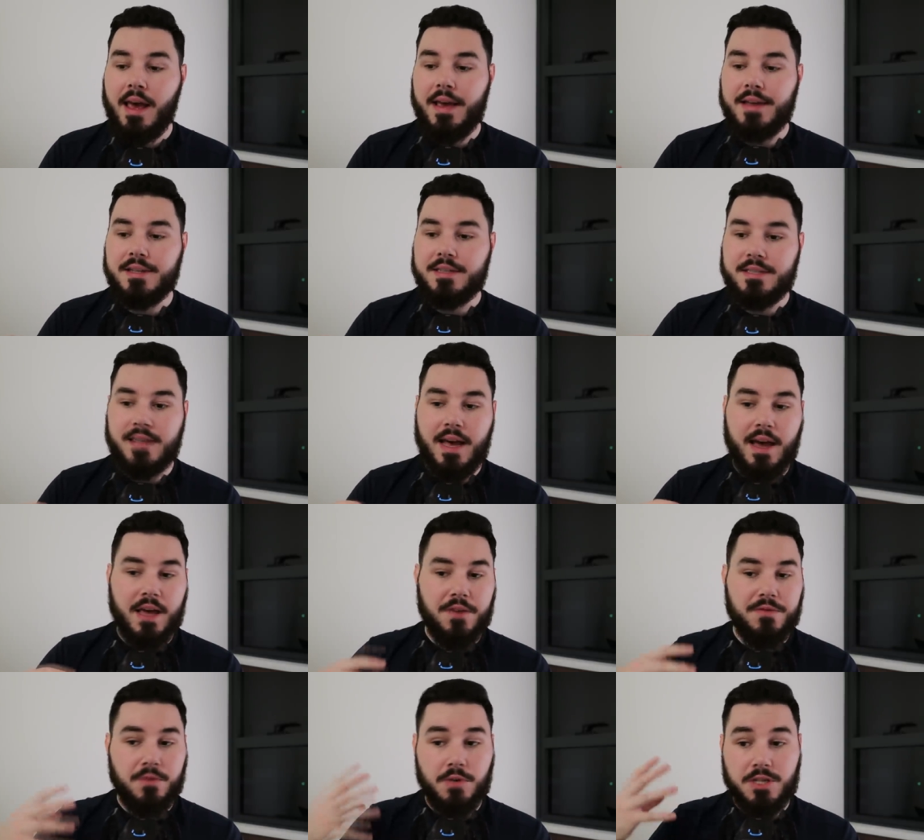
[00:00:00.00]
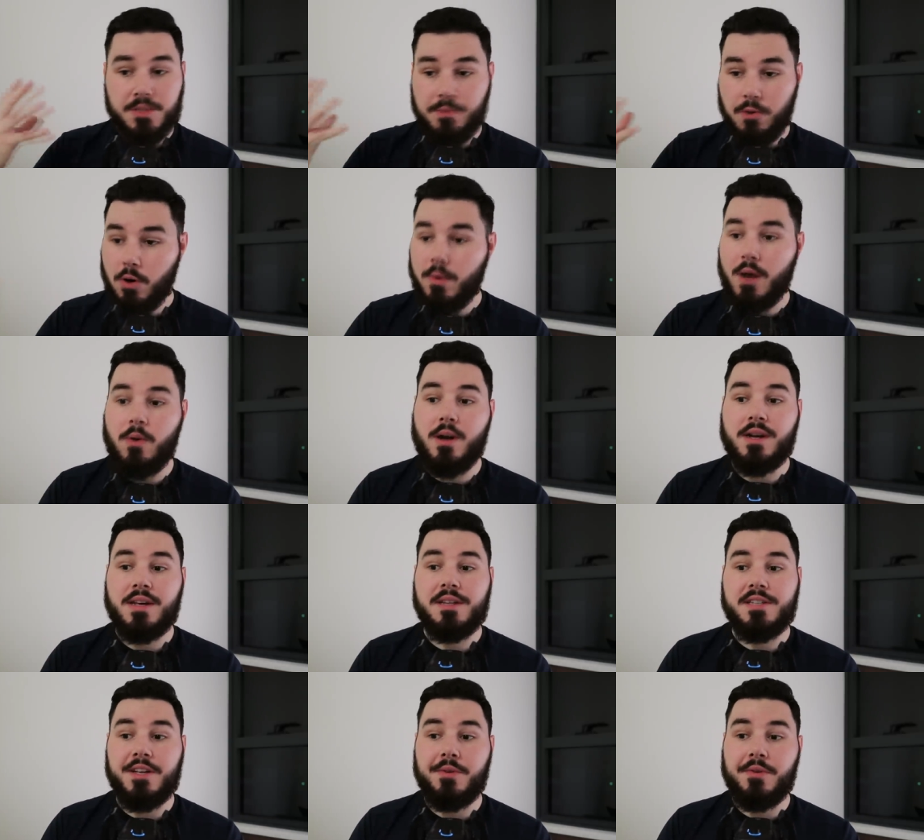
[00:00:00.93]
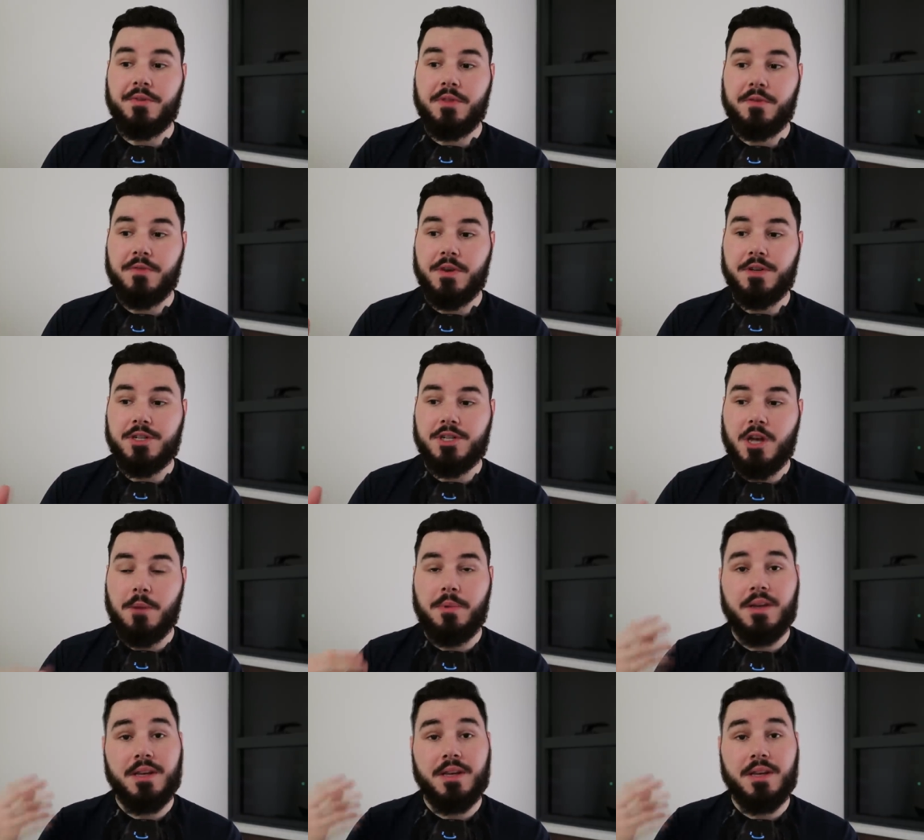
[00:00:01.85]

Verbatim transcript: is that if you want to support my work continuing for the future,